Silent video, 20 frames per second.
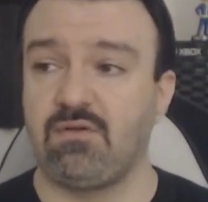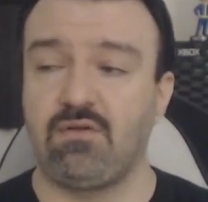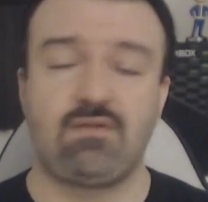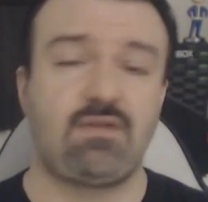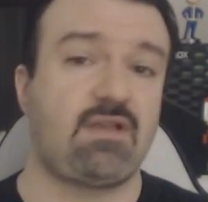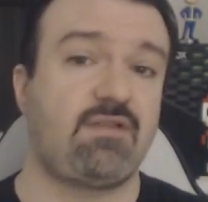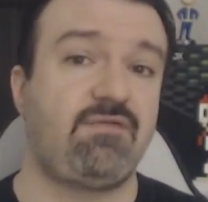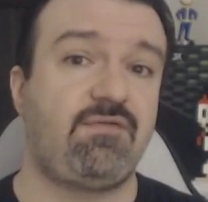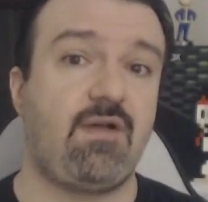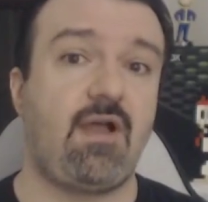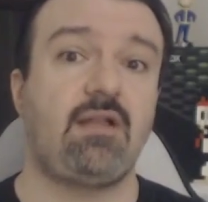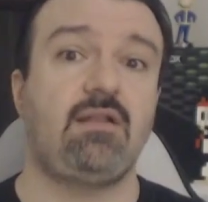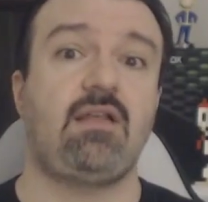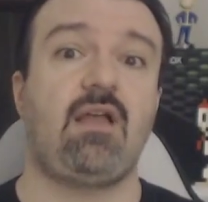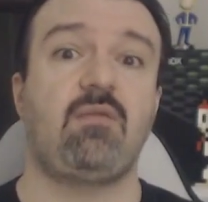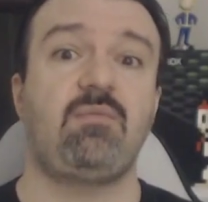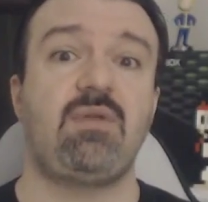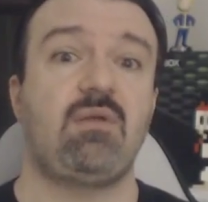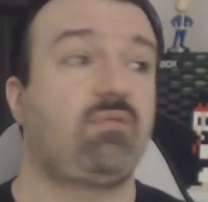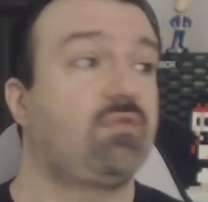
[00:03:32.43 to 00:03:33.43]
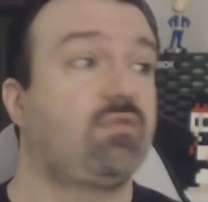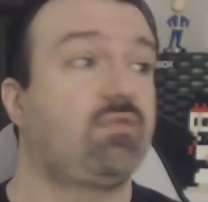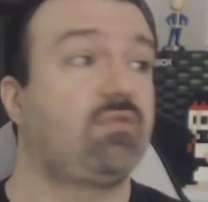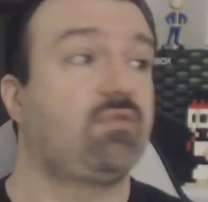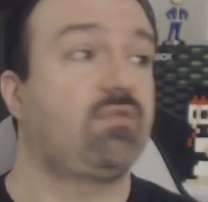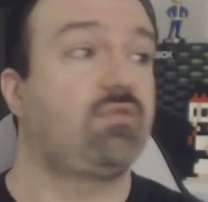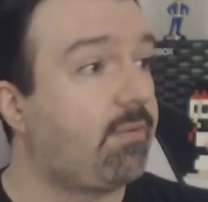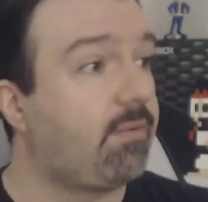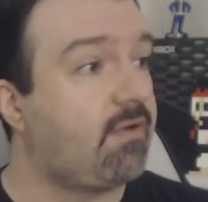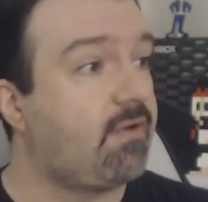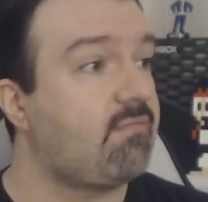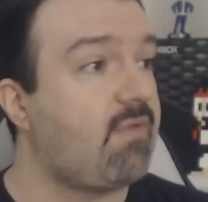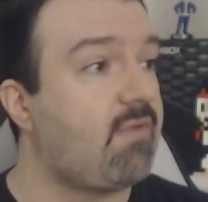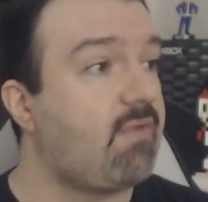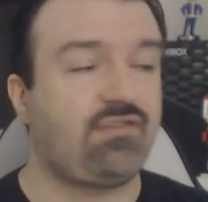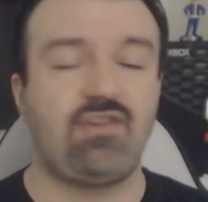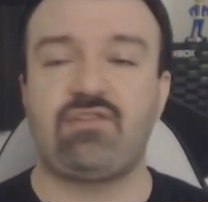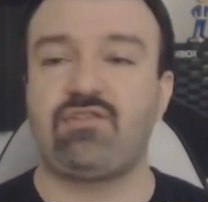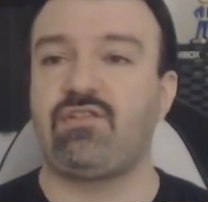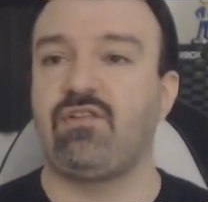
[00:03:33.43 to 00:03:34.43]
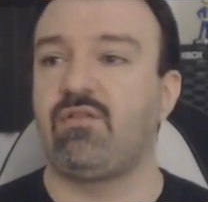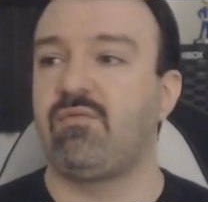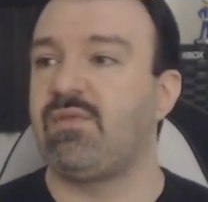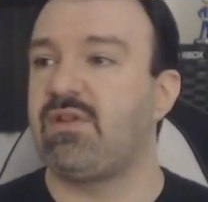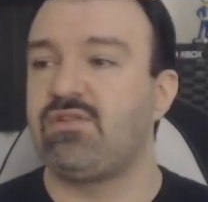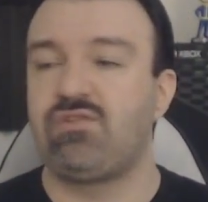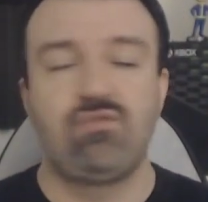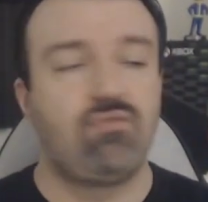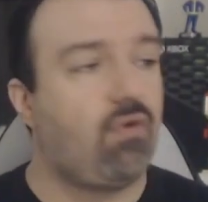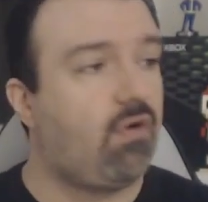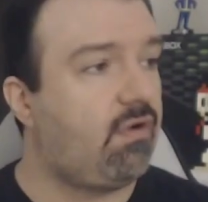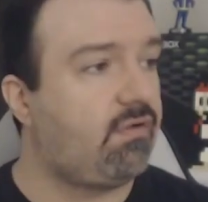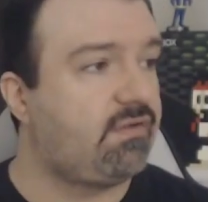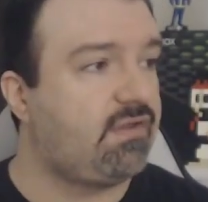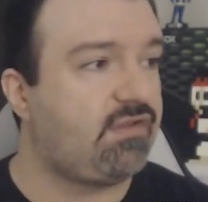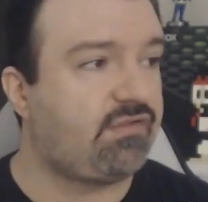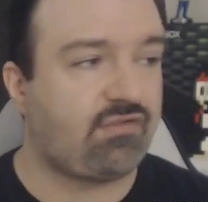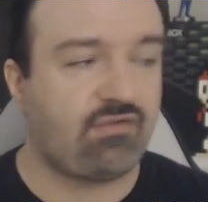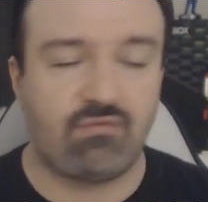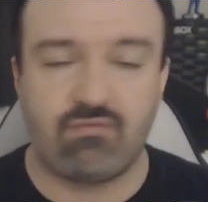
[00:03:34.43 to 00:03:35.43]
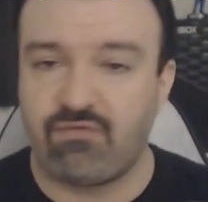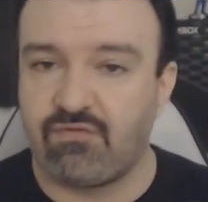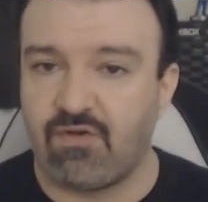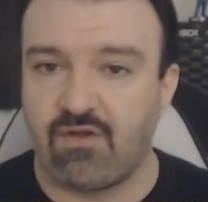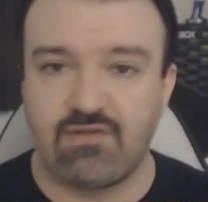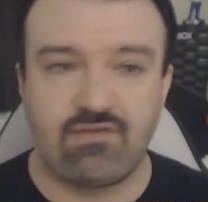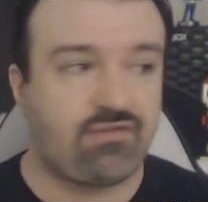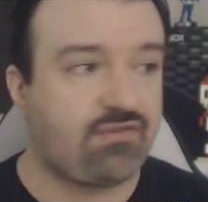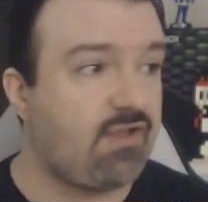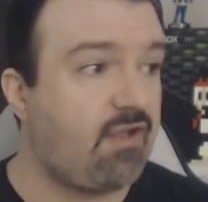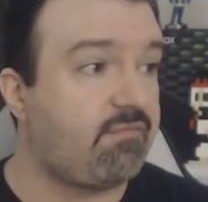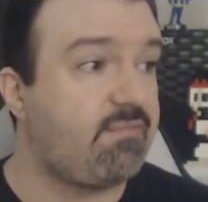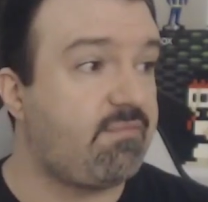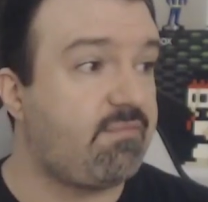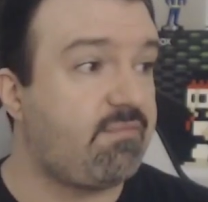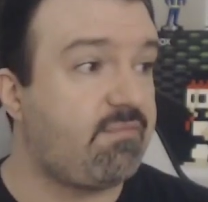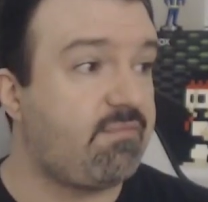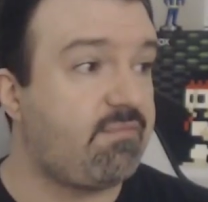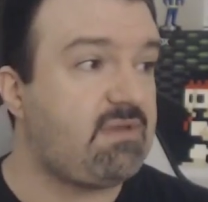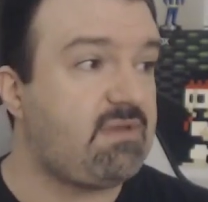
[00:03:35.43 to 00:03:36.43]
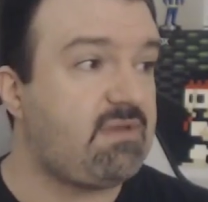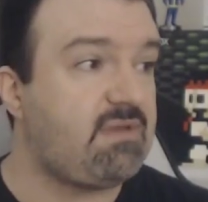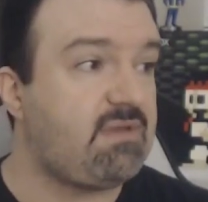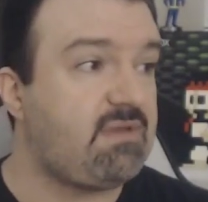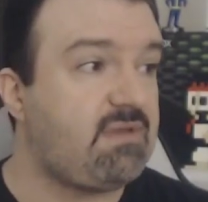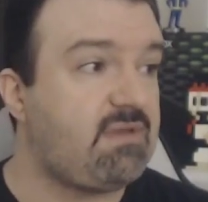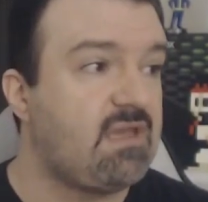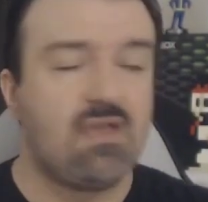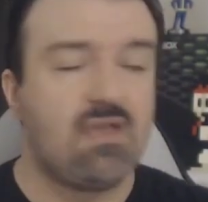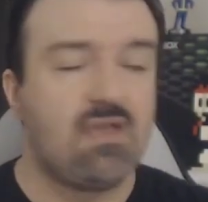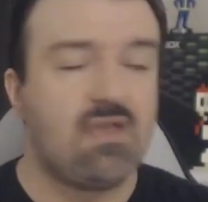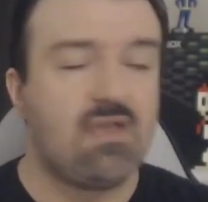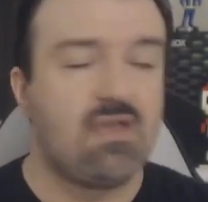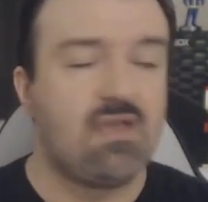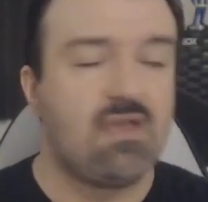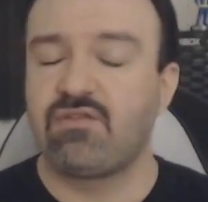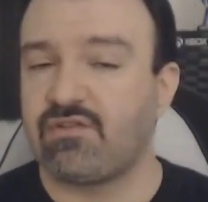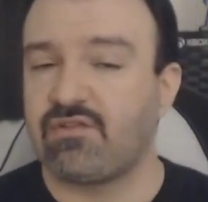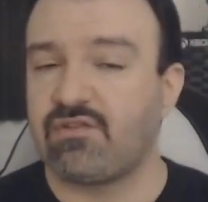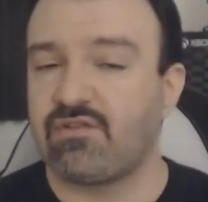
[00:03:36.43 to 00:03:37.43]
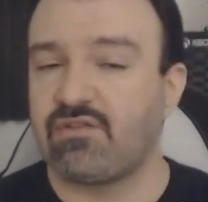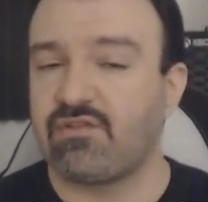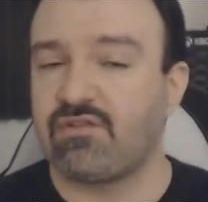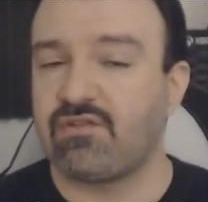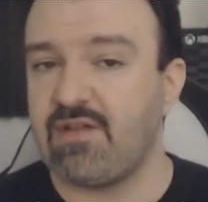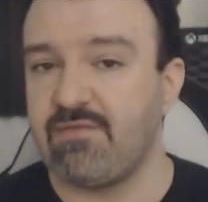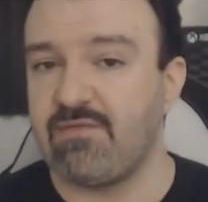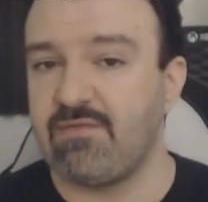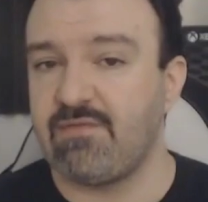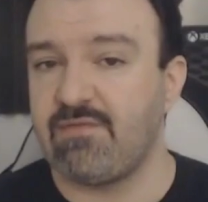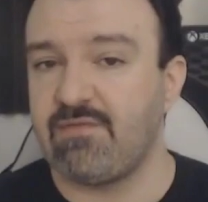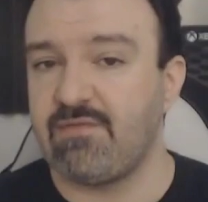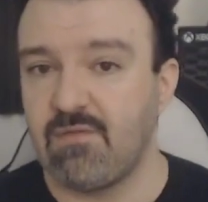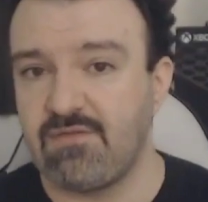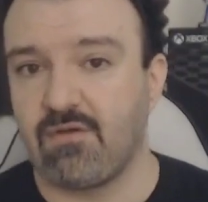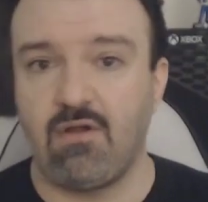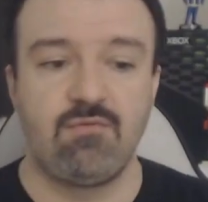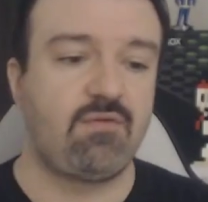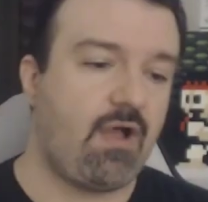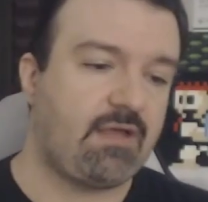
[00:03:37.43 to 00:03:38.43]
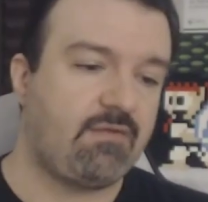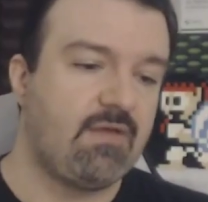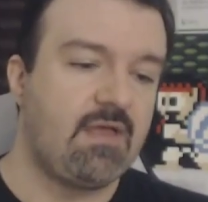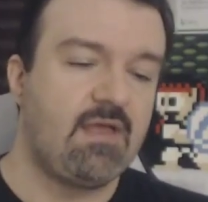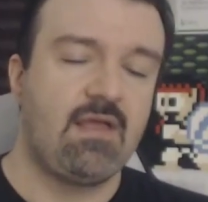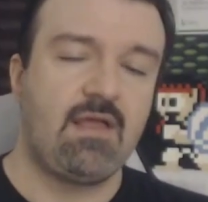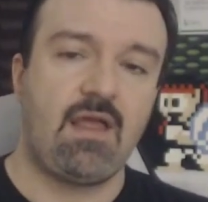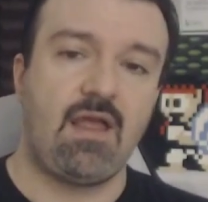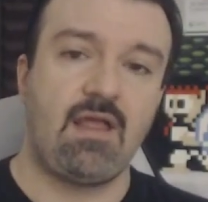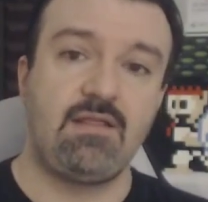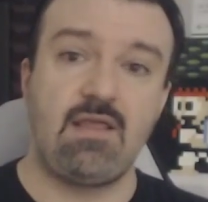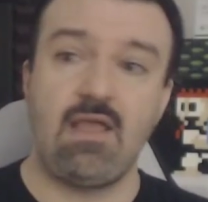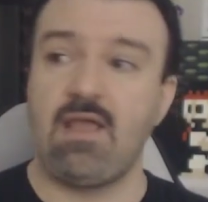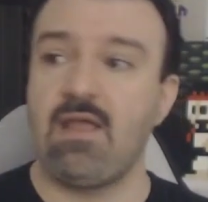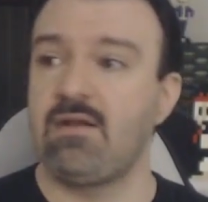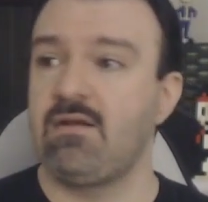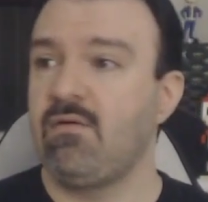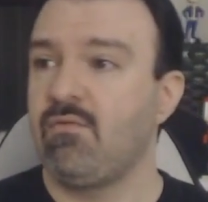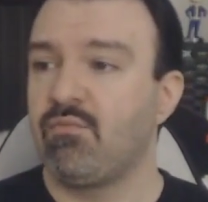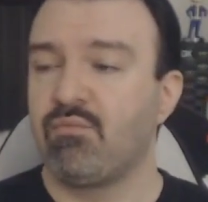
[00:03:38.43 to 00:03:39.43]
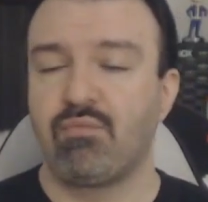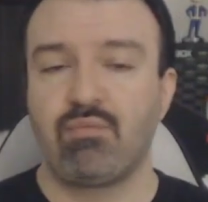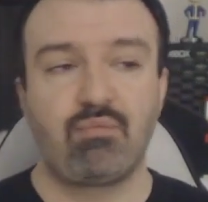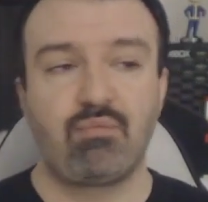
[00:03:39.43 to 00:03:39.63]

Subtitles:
It looked like finally I'd be able to upgrade my system and do all this fun stuff. Maybe start saving money for a honeymoon with my wife. And then